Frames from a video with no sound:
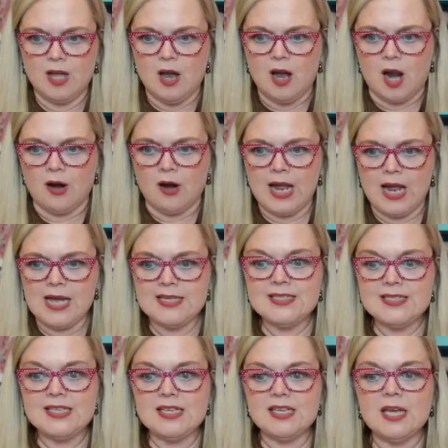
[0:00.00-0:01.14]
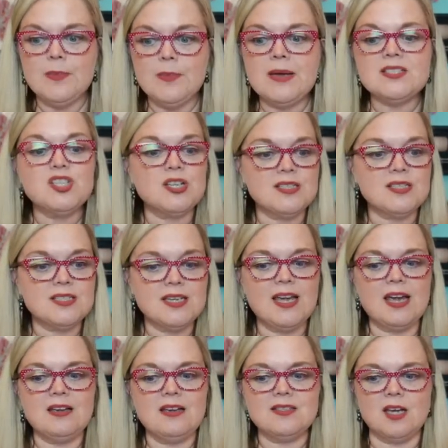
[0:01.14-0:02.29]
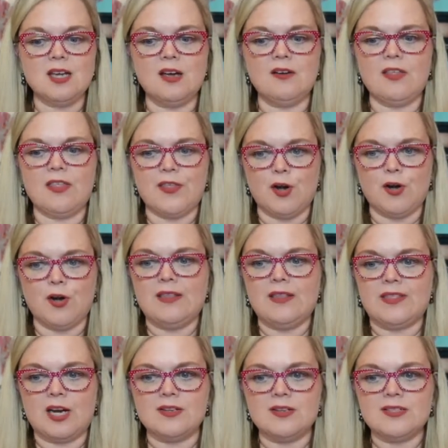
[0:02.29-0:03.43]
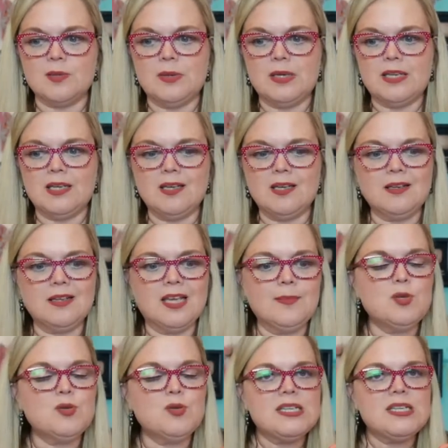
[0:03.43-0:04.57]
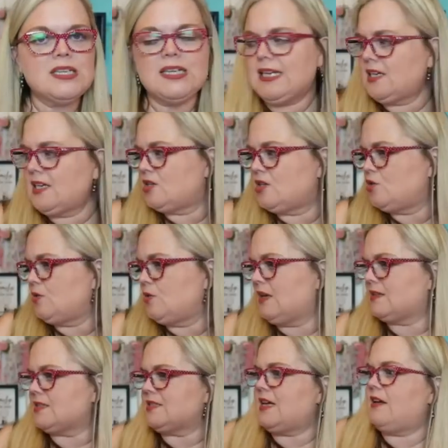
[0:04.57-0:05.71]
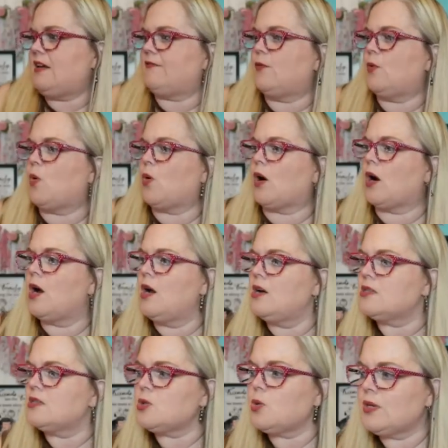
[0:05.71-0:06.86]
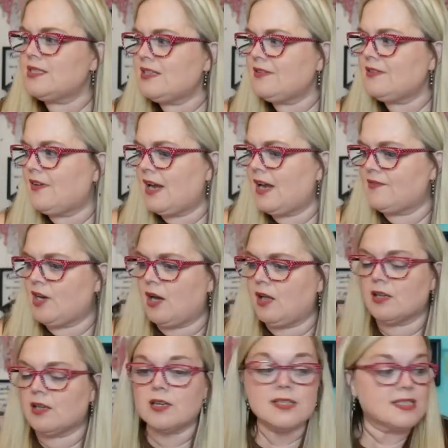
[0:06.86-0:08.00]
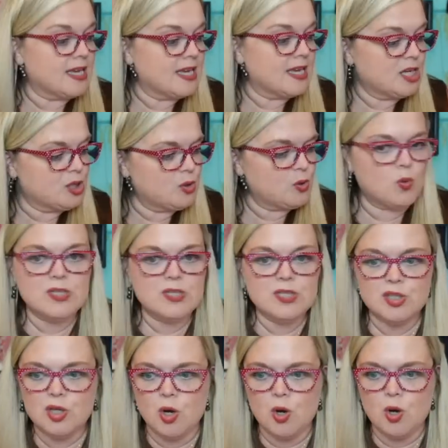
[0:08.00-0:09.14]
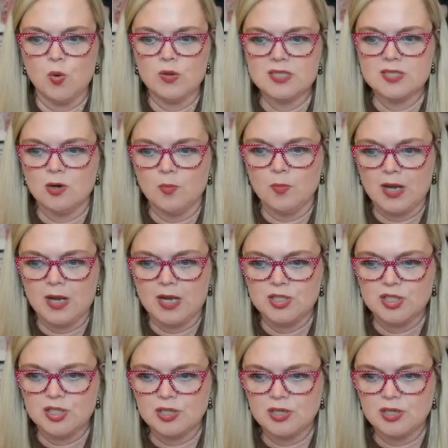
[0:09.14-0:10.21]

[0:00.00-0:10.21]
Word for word: All right, I see Kim has a just in case of 30. There's the bid in. Kim, you didn't need it. You get the set for $25. Thank you so, so much.